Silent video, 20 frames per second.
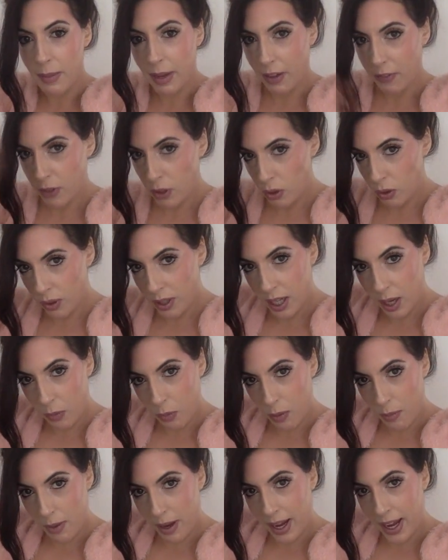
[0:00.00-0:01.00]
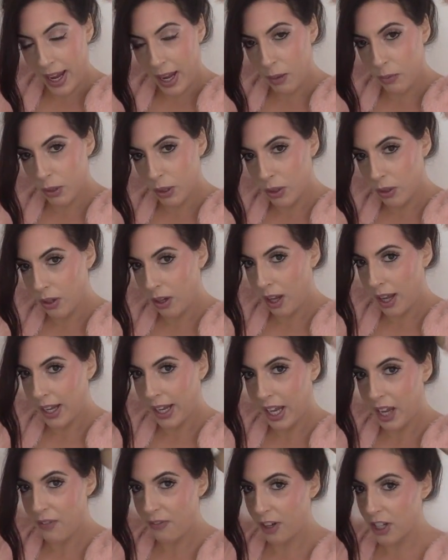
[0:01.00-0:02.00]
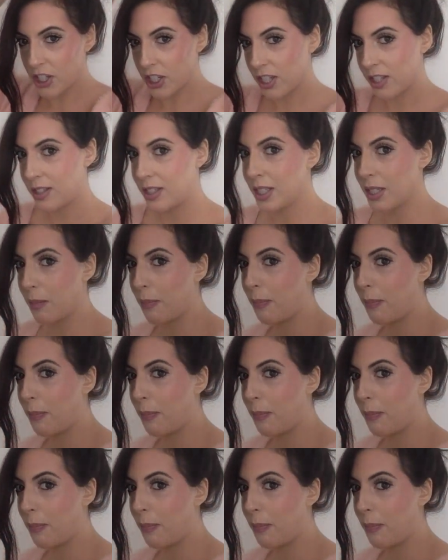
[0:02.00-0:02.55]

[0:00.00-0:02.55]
if you look at what my hair would look like if I just did a